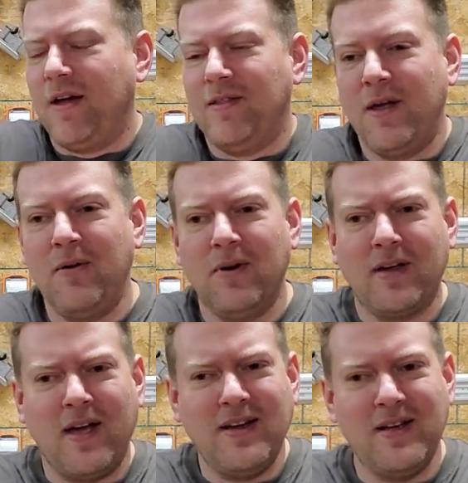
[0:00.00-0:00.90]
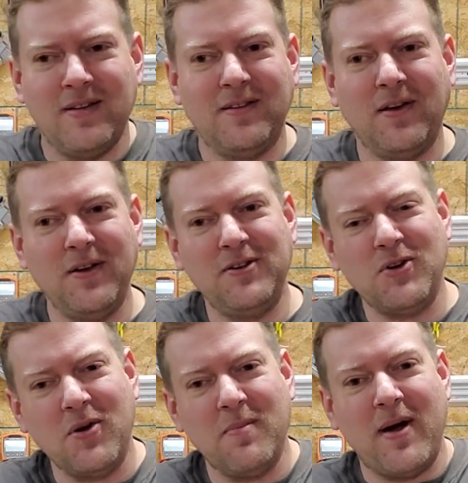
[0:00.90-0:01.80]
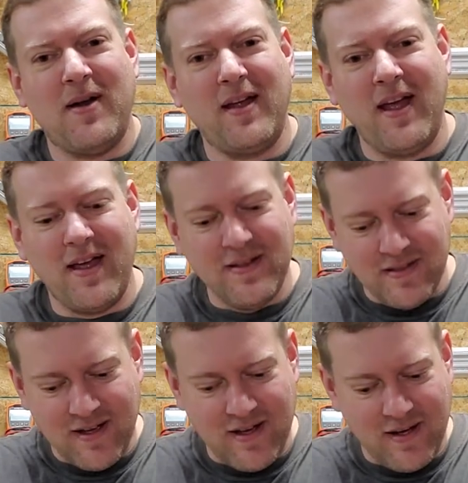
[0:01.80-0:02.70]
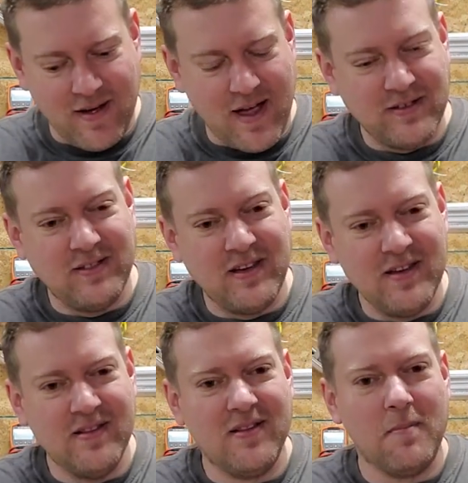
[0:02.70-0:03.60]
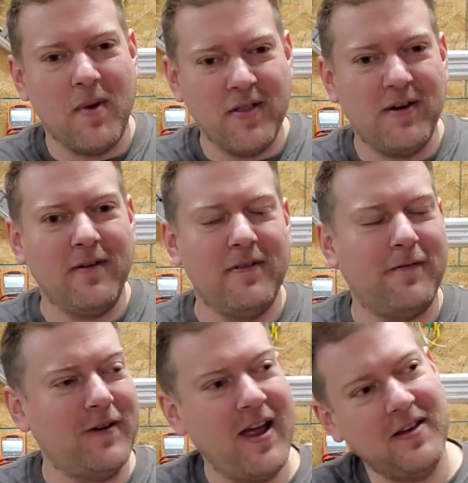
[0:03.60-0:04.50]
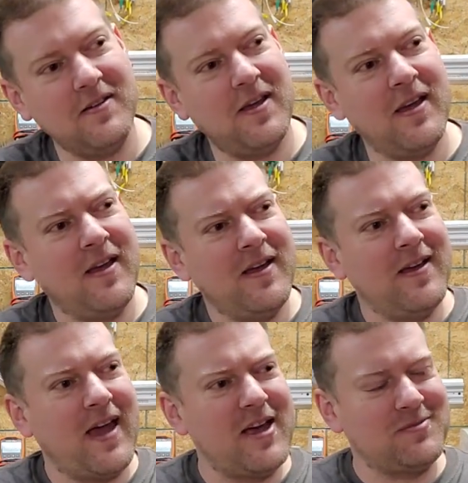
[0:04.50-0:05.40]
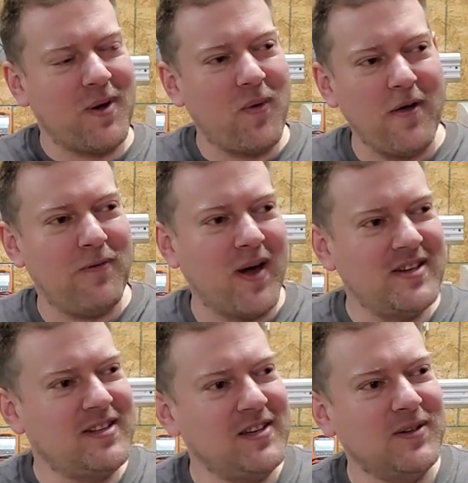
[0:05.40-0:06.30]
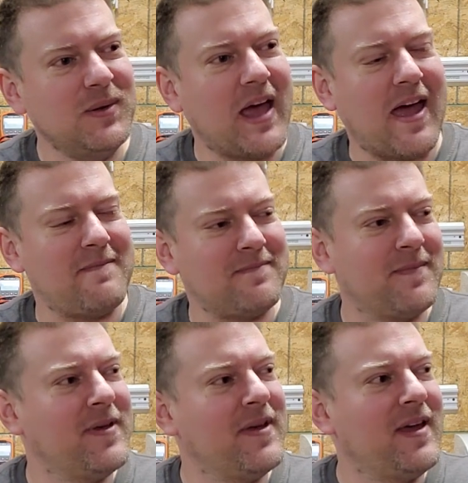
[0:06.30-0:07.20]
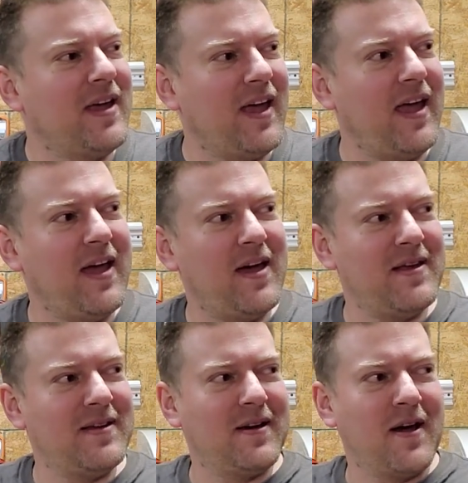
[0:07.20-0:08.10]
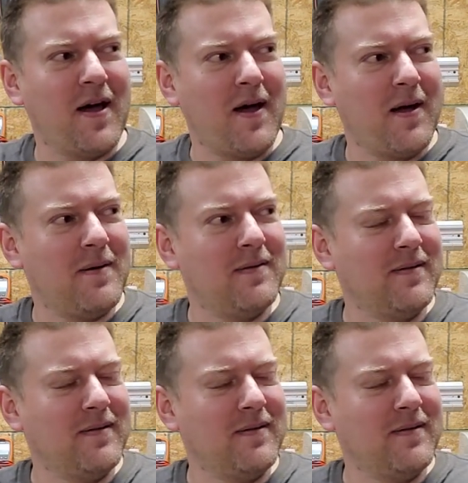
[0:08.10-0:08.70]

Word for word: they were kind of telling a joke about it, and uh, I seen the mother of the friend ask my wife, why does he do that? And, uh,